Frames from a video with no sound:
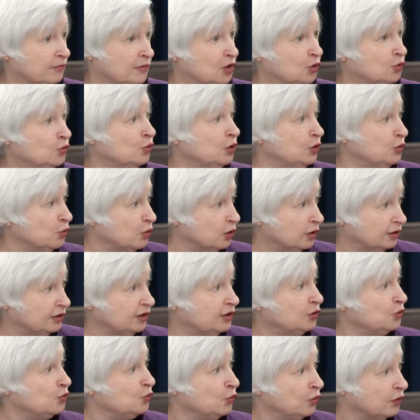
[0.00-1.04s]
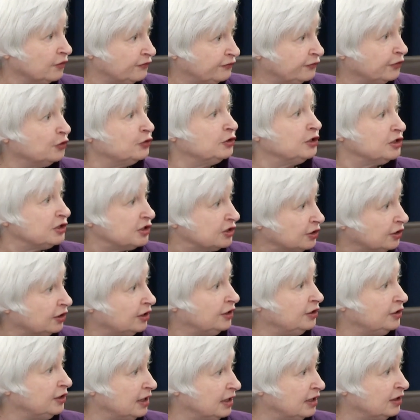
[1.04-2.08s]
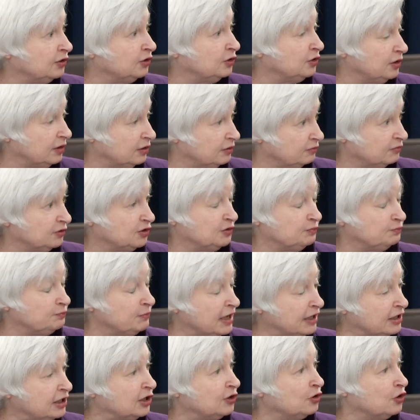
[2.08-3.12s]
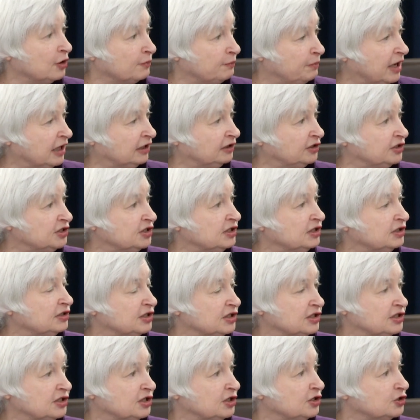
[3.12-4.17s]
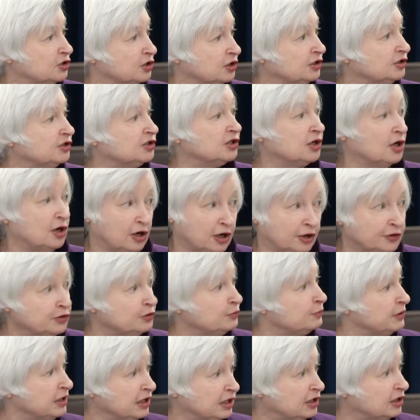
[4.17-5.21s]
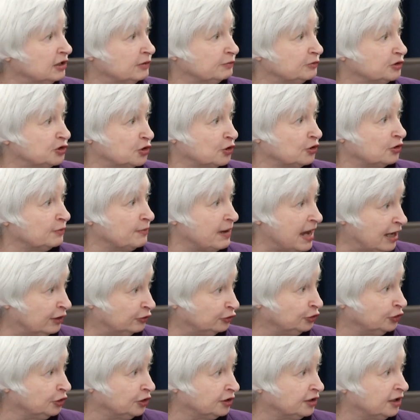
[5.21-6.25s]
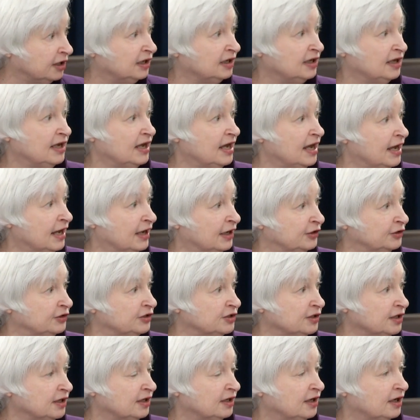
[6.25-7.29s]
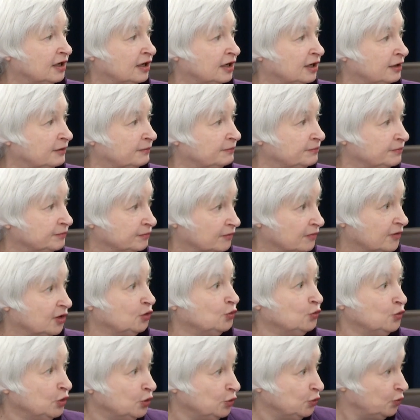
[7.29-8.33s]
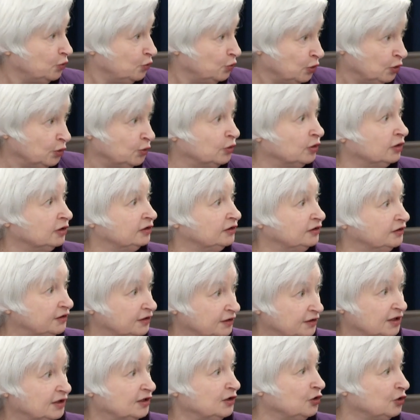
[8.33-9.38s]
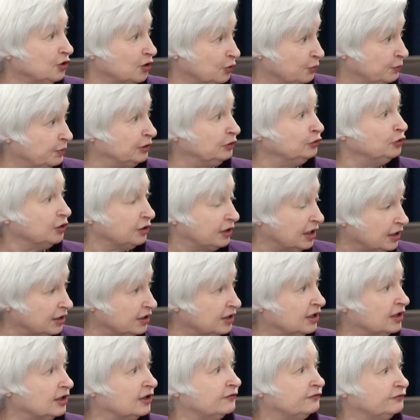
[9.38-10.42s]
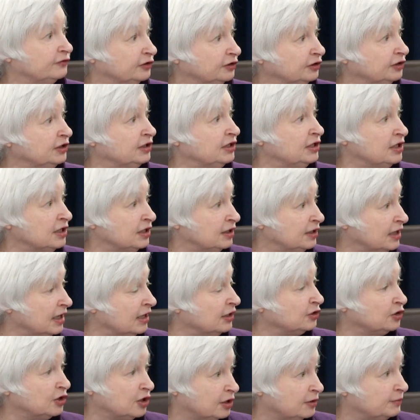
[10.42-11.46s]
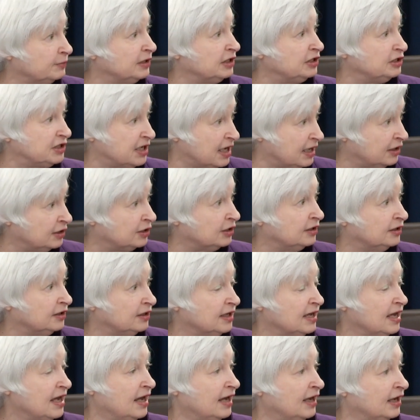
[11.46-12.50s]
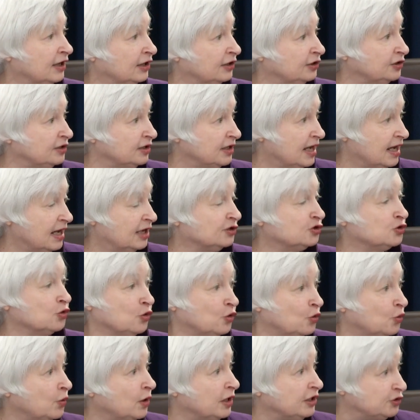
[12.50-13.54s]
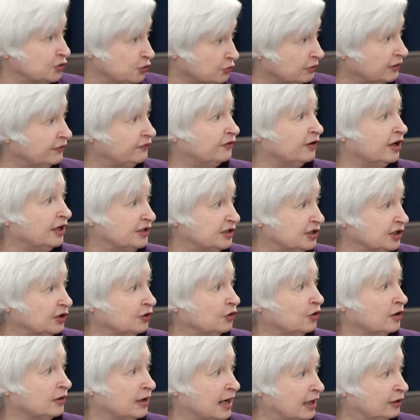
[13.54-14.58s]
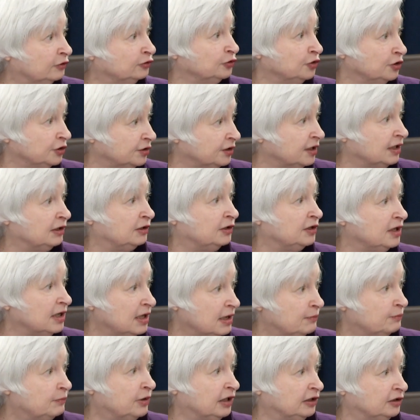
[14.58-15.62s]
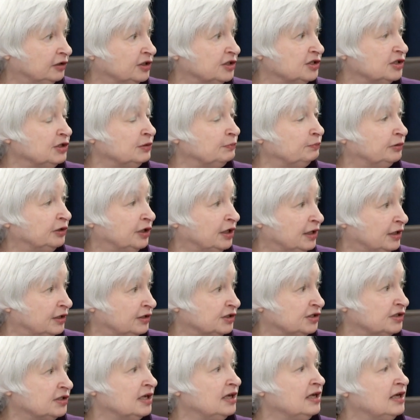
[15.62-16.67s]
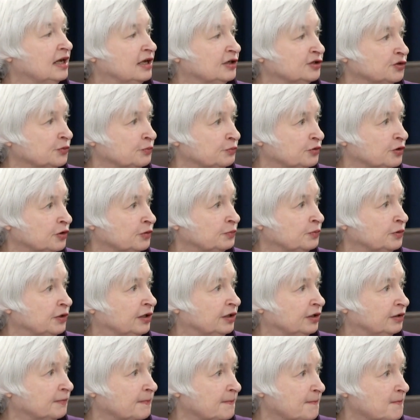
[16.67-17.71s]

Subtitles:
We're focused on in making our policy decisions on the medium-term outlook, and we will, you know, be looking carefully at incoming data and, as always, revising our outlook and policy plans as appropriate.